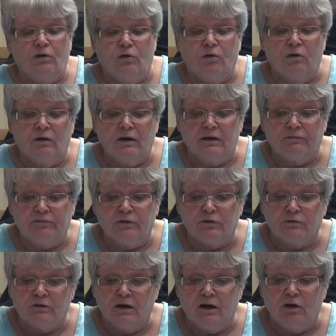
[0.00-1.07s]
or a
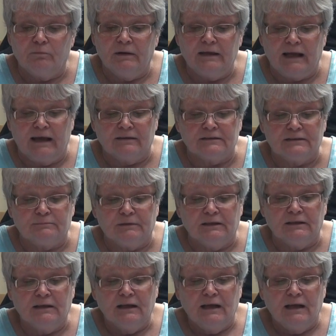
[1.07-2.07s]
funeral home announcement,